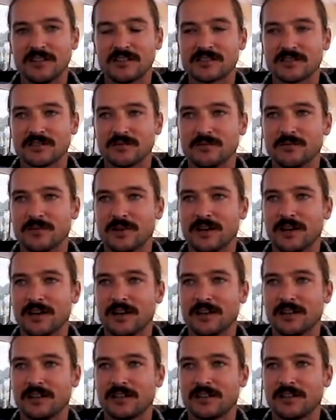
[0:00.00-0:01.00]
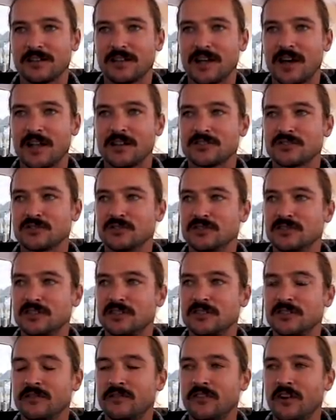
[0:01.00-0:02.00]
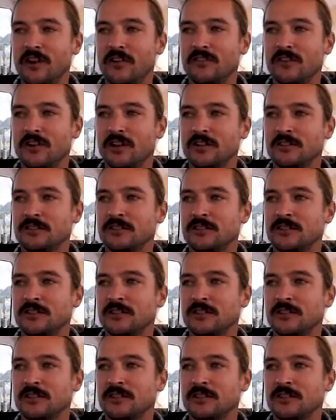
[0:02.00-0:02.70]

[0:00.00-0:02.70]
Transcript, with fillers: some uh, lunch or dinner for everyone